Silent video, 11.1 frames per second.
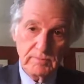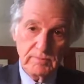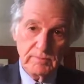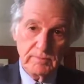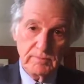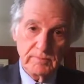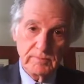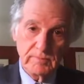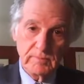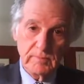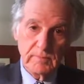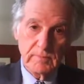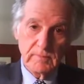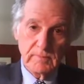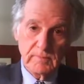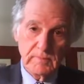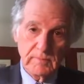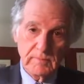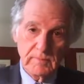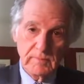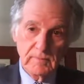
Nothing is said.